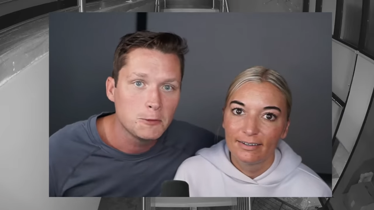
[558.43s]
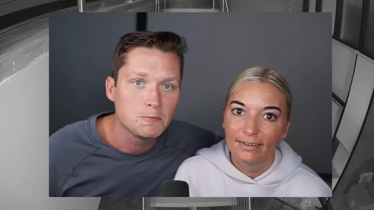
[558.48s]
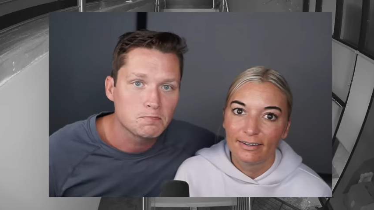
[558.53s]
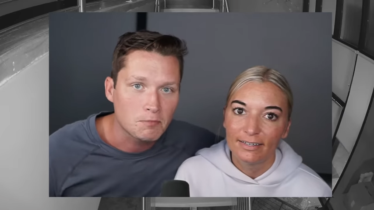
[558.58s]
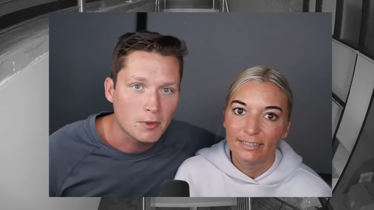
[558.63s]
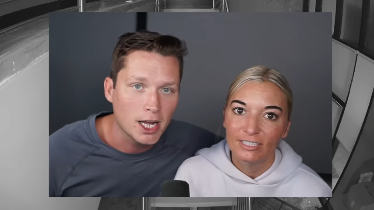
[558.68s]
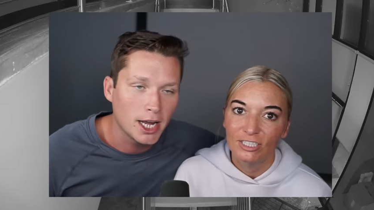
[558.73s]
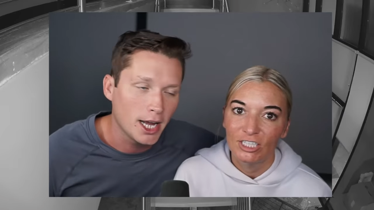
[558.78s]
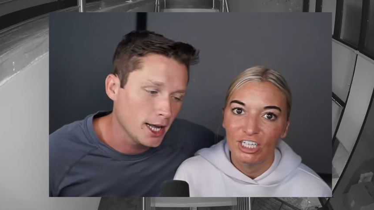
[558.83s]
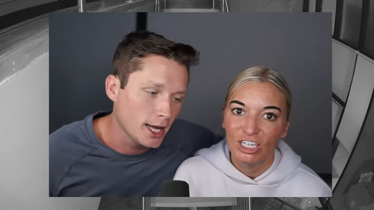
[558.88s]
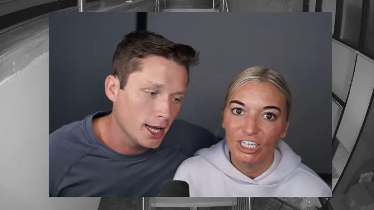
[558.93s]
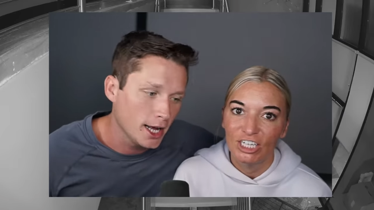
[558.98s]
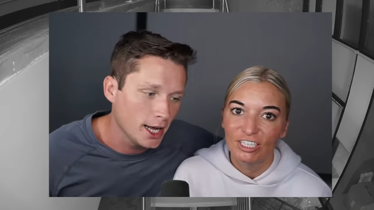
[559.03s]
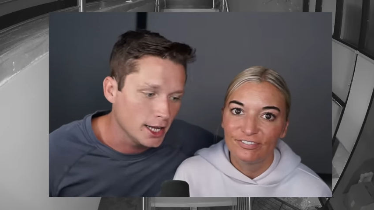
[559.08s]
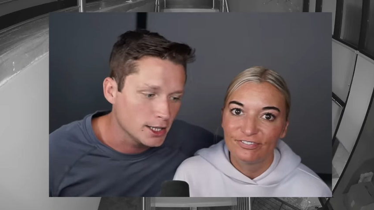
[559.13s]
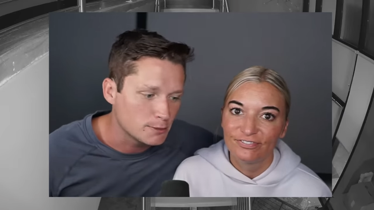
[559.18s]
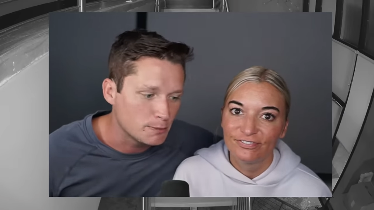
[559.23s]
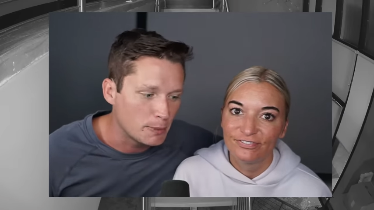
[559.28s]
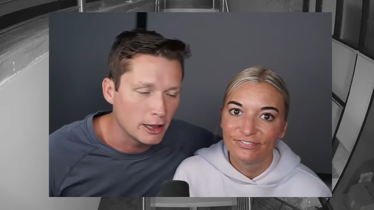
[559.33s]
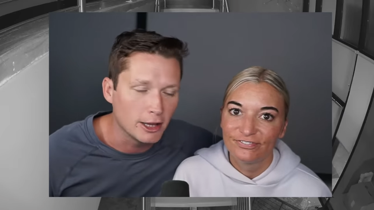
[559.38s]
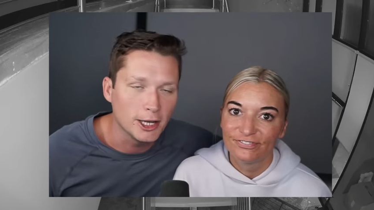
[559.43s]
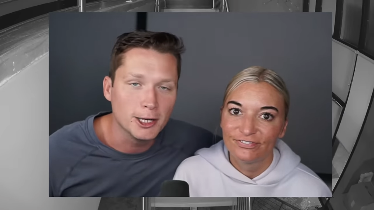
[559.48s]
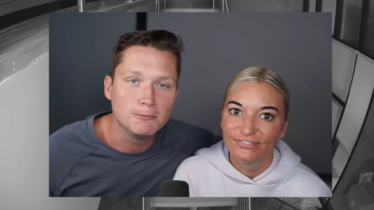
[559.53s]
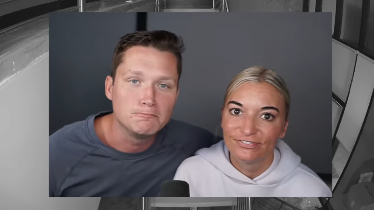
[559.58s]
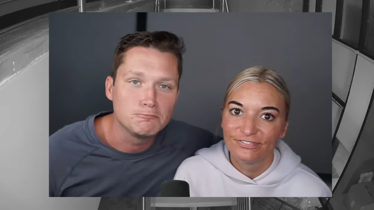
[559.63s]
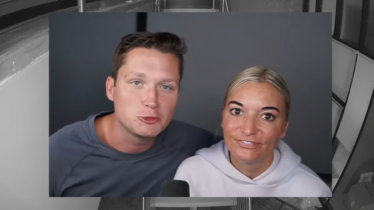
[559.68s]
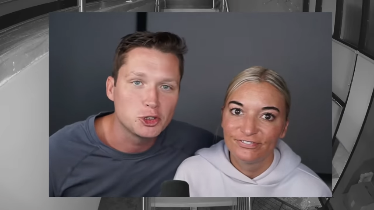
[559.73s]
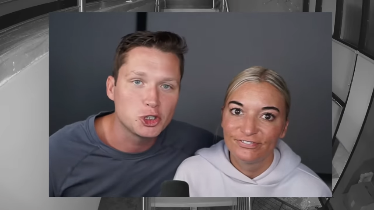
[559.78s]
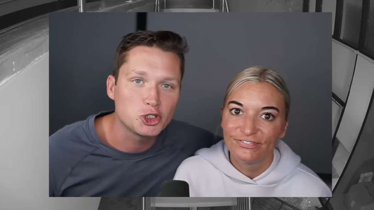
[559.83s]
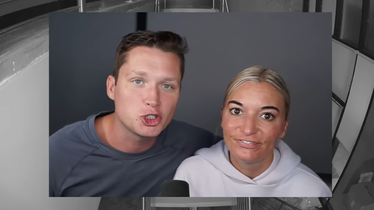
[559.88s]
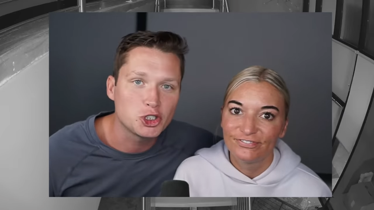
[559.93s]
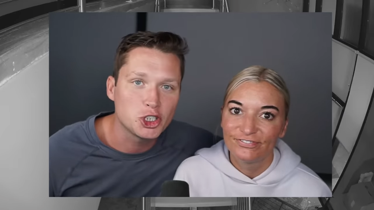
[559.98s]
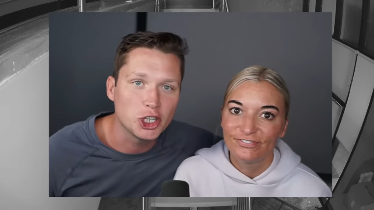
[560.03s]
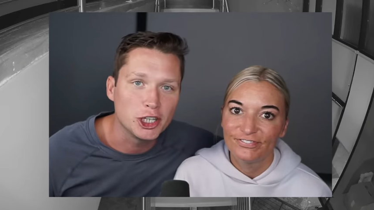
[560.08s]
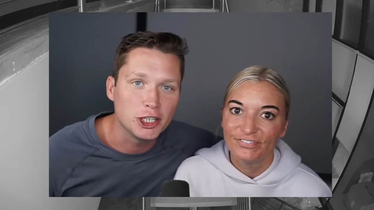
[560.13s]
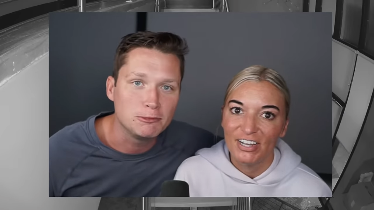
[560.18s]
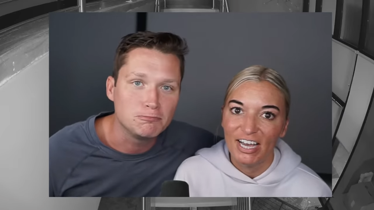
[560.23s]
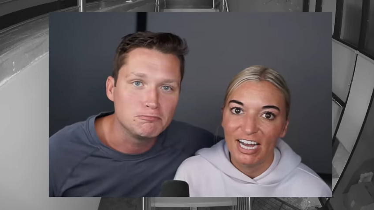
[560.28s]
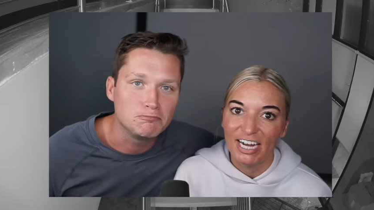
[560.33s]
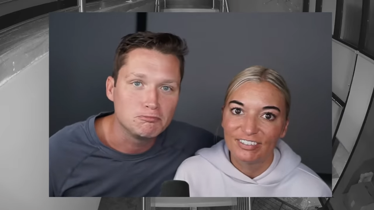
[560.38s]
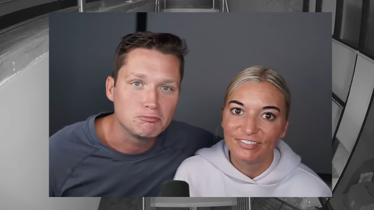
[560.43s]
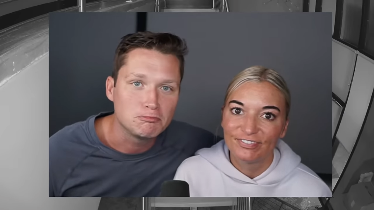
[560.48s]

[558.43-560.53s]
Speaker 1: It's her. It's Bella, just chilling. Yeah.